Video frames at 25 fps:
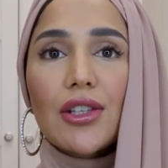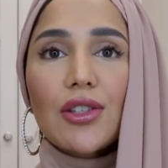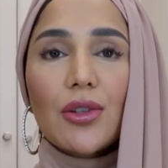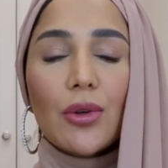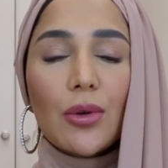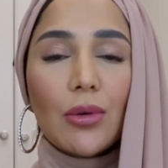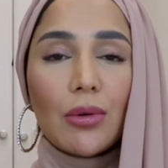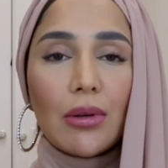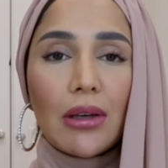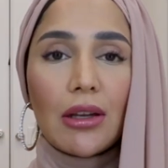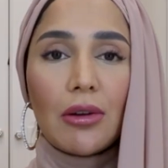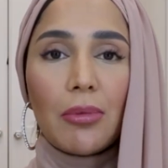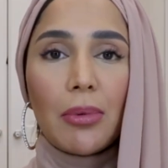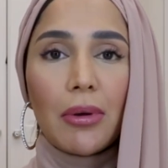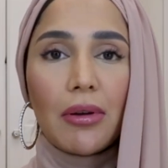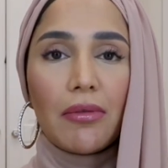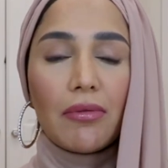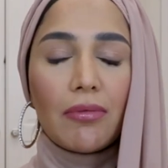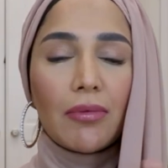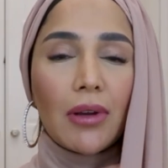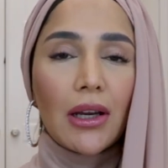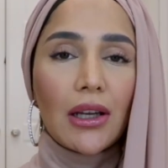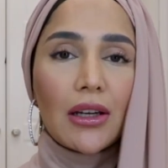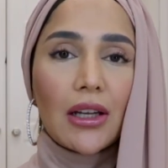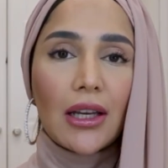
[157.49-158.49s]
so a little
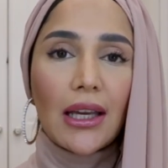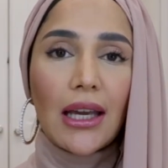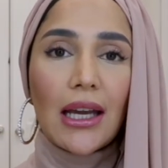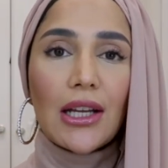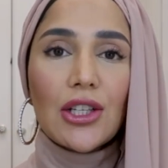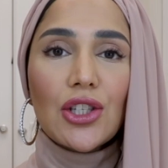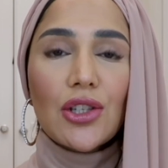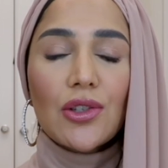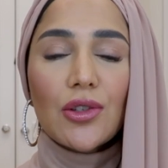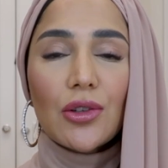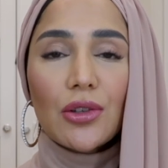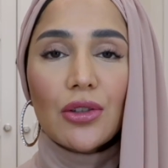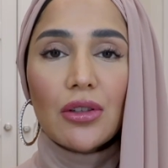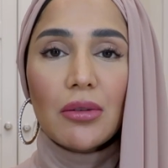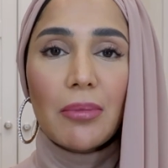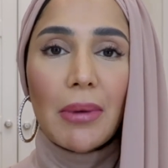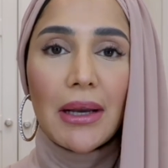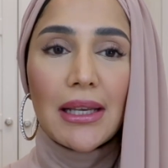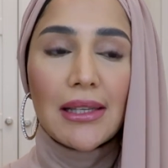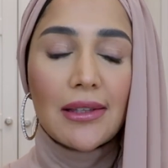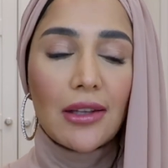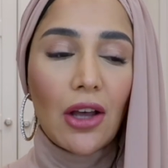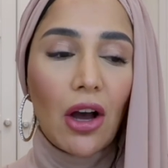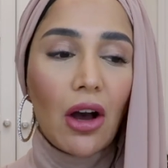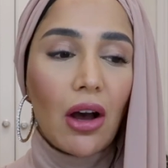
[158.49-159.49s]
bit kind of catches onto
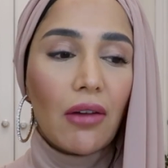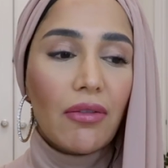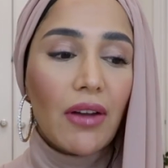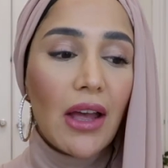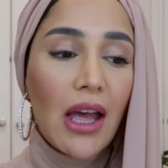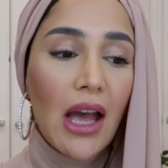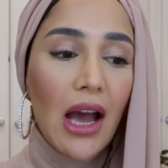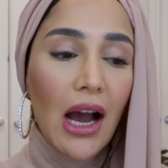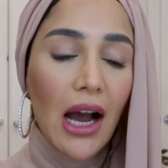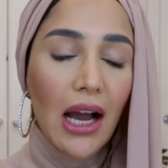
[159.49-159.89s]
my scarf.